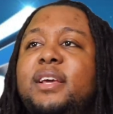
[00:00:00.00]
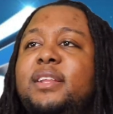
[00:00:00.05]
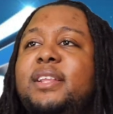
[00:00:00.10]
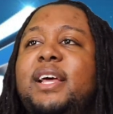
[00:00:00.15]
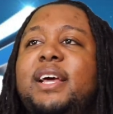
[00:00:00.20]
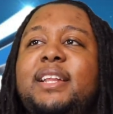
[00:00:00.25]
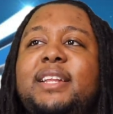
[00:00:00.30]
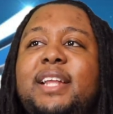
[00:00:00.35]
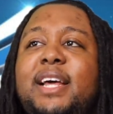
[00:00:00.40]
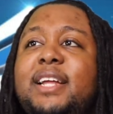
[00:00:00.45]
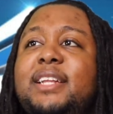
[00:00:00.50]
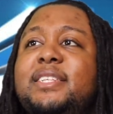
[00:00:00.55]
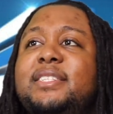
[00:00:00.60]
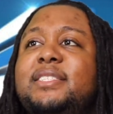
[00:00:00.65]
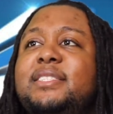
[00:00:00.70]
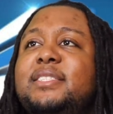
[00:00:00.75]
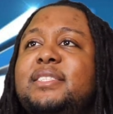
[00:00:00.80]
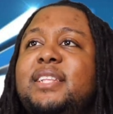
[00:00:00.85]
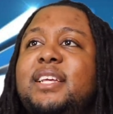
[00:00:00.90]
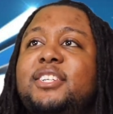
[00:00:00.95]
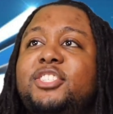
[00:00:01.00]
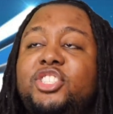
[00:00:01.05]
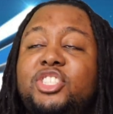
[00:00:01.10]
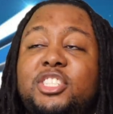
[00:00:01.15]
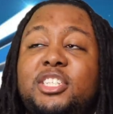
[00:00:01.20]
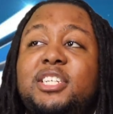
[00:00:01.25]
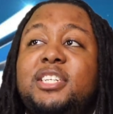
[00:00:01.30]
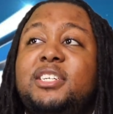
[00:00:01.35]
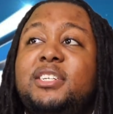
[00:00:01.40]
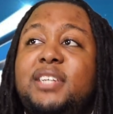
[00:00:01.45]
That is, like,
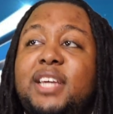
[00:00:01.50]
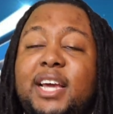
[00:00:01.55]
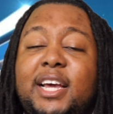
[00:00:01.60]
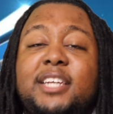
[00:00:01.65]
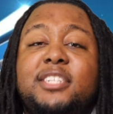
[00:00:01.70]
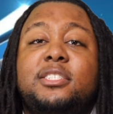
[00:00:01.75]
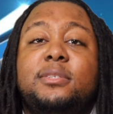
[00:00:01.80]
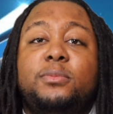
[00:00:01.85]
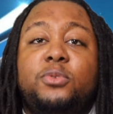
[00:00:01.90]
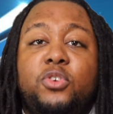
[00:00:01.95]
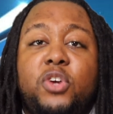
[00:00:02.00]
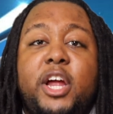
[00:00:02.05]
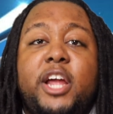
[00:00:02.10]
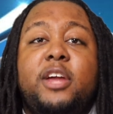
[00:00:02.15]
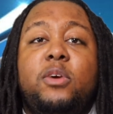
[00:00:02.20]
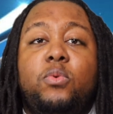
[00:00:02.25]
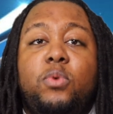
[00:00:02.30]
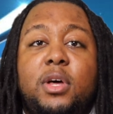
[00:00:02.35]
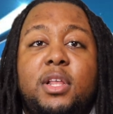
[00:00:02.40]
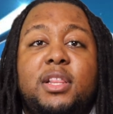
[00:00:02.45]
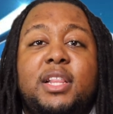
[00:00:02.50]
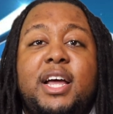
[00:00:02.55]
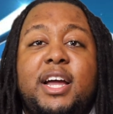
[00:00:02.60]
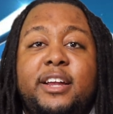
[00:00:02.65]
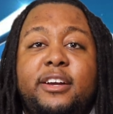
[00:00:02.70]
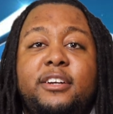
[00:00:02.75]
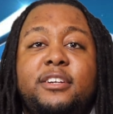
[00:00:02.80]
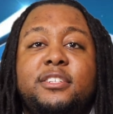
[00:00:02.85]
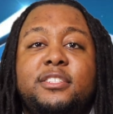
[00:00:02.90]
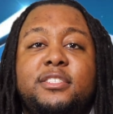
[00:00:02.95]
she has some great
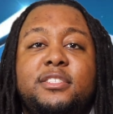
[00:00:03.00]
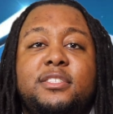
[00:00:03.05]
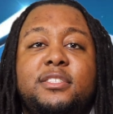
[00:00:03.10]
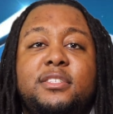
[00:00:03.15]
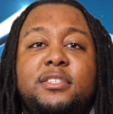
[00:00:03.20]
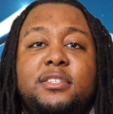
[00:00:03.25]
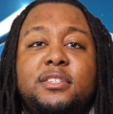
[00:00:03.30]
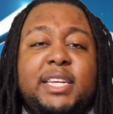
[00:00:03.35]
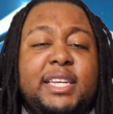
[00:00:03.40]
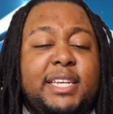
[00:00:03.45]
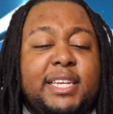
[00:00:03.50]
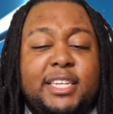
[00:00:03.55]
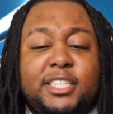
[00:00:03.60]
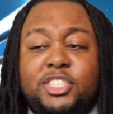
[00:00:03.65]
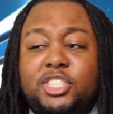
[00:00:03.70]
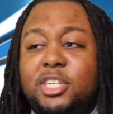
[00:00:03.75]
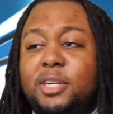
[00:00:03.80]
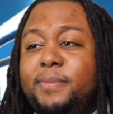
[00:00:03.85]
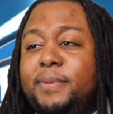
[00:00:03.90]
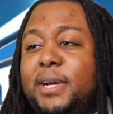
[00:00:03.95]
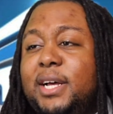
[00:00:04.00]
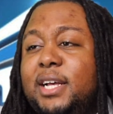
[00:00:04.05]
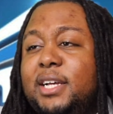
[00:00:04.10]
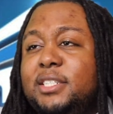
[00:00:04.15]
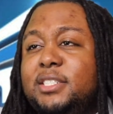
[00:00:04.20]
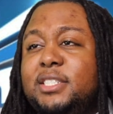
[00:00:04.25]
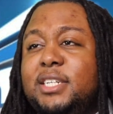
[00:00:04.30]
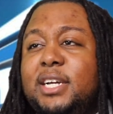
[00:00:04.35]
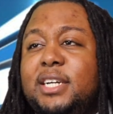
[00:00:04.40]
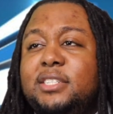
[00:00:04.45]
one-liners. In the end, she
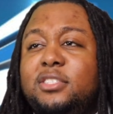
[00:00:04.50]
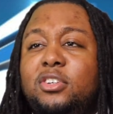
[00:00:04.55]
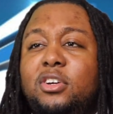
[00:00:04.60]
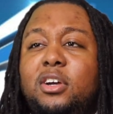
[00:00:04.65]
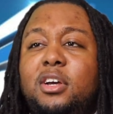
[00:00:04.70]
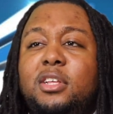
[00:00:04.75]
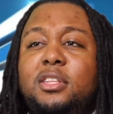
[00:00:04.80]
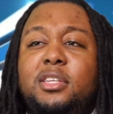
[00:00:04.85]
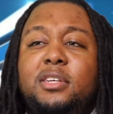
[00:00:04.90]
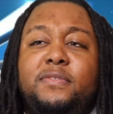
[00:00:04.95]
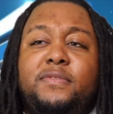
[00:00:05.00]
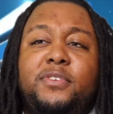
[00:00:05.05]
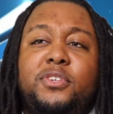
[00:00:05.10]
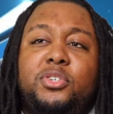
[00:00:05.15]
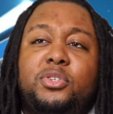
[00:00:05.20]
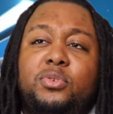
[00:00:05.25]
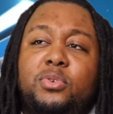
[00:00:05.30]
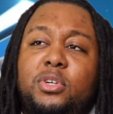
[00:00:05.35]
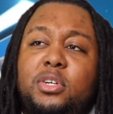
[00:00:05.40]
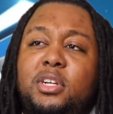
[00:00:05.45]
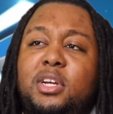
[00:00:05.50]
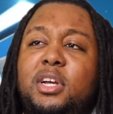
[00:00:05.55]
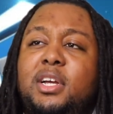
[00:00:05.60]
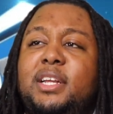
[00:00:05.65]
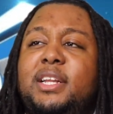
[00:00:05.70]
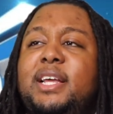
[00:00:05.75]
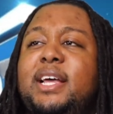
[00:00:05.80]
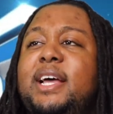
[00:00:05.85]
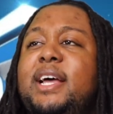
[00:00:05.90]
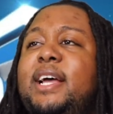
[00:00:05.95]
apologized to all of them for doing
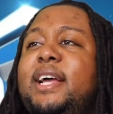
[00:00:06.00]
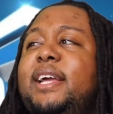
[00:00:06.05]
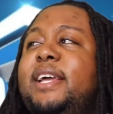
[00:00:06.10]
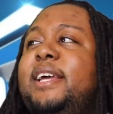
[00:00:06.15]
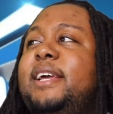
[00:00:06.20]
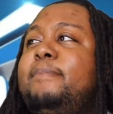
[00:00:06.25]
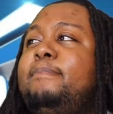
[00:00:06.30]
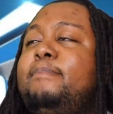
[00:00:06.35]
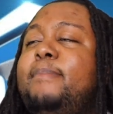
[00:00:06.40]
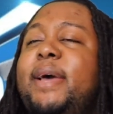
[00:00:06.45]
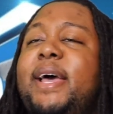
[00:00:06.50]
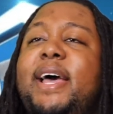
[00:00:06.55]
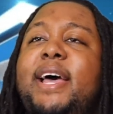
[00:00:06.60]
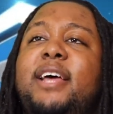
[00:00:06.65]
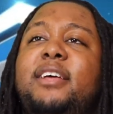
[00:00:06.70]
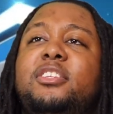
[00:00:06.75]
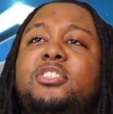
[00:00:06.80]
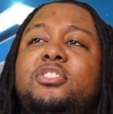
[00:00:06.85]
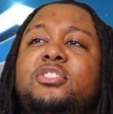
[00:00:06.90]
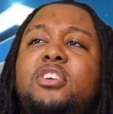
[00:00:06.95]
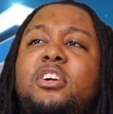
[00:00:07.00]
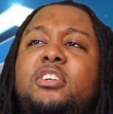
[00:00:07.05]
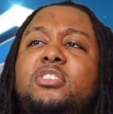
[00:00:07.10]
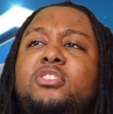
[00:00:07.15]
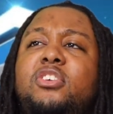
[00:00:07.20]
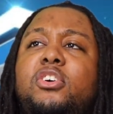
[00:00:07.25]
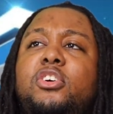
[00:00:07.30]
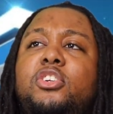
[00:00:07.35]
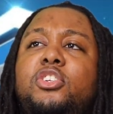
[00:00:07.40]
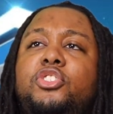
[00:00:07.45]
all that, and Matt started
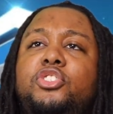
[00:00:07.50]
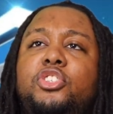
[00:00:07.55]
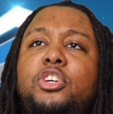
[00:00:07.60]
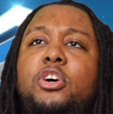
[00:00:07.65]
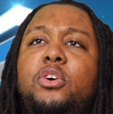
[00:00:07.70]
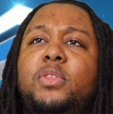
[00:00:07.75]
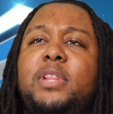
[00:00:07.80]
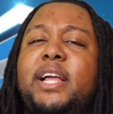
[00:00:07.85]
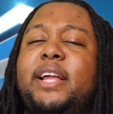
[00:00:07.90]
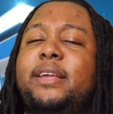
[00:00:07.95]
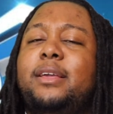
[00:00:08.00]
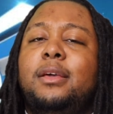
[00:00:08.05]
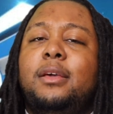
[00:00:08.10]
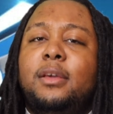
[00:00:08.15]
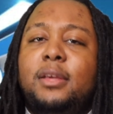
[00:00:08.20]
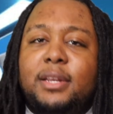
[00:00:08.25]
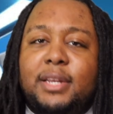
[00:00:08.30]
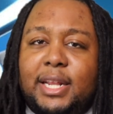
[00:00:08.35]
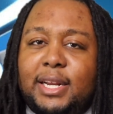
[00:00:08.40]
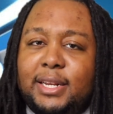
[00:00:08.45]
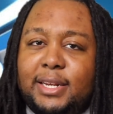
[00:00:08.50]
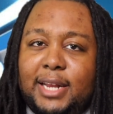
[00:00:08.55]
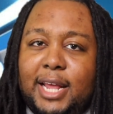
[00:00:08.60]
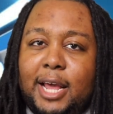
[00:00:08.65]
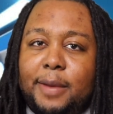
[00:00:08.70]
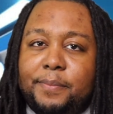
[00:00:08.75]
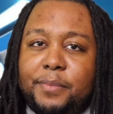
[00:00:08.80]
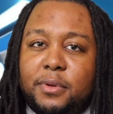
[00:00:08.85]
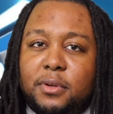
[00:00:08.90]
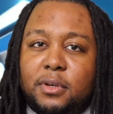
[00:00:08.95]
talking to Joe, like, that didn't
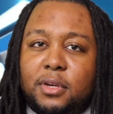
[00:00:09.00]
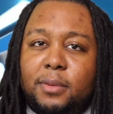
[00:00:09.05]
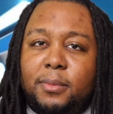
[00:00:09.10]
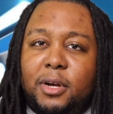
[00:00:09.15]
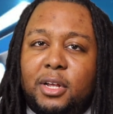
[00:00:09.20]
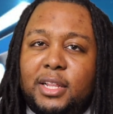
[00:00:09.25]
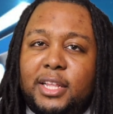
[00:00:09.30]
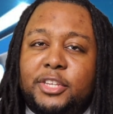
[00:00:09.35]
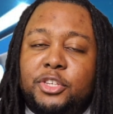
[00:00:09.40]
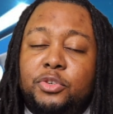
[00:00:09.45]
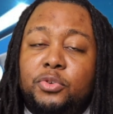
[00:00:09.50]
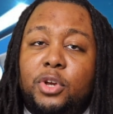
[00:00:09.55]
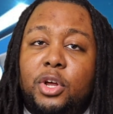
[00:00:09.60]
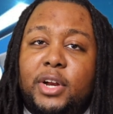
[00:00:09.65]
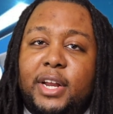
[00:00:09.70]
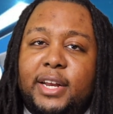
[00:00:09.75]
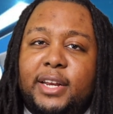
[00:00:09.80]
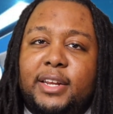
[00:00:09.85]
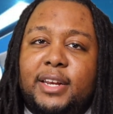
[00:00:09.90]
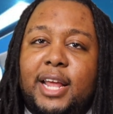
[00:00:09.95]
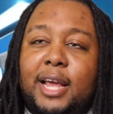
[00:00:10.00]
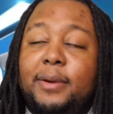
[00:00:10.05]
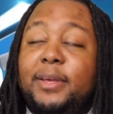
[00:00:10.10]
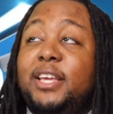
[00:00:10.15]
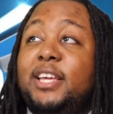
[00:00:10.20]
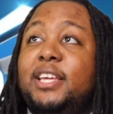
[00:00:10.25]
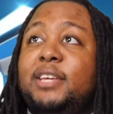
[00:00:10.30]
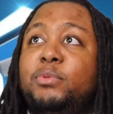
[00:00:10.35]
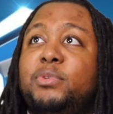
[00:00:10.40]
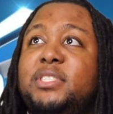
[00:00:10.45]
happen. Come on, like, you know that didn't happen.
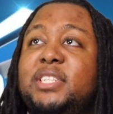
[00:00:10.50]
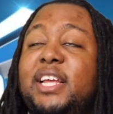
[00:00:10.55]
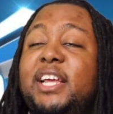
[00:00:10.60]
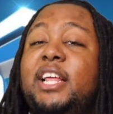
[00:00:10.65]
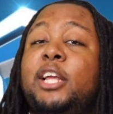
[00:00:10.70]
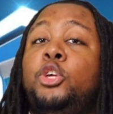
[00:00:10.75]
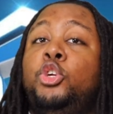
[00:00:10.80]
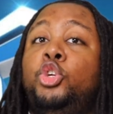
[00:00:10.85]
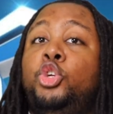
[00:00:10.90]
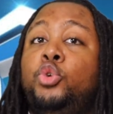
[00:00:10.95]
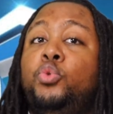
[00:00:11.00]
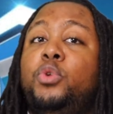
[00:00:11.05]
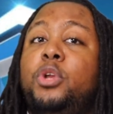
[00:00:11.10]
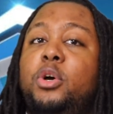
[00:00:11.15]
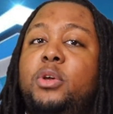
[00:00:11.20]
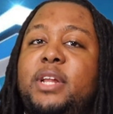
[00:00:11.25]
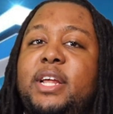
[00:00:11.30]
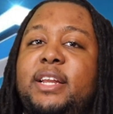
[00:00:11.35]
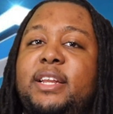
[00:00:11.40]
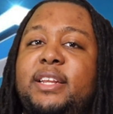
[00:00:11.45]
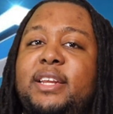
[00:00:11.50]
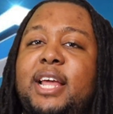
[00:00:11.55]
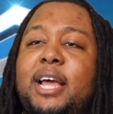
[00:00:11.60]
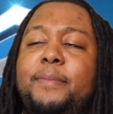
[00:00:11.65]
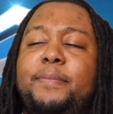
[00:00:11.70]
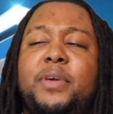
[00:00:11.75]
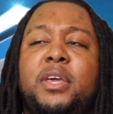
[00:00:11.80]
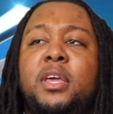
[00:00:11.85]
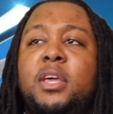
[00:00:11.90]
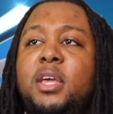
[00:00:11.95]
And he was saying, like, you know that didn't
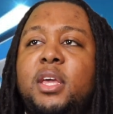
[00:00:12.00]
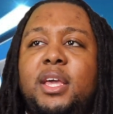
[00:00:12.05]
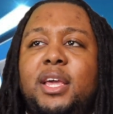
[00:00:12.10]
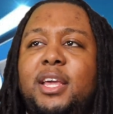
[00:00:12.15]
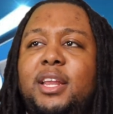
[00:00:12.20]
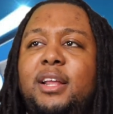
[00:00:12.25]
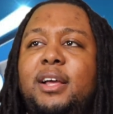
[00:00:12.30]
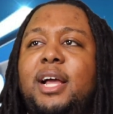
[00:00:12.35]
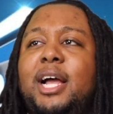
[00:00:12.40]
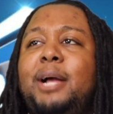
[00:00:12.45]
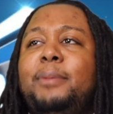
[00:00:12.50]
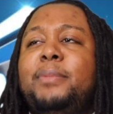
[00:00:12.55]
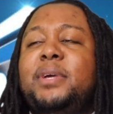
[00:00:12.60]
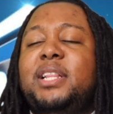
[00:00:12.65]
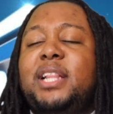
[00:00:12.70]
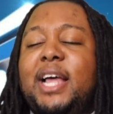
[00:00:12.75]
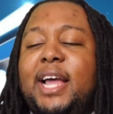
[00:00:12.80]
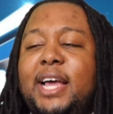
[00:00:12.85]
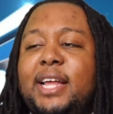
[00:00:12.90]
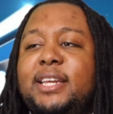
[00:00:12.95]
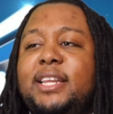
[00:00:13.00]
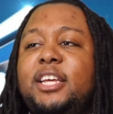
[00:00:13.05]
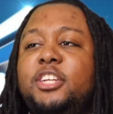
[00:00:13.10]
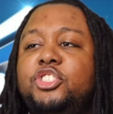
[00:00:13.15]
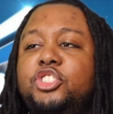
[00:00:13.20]
happen. And I'm glad that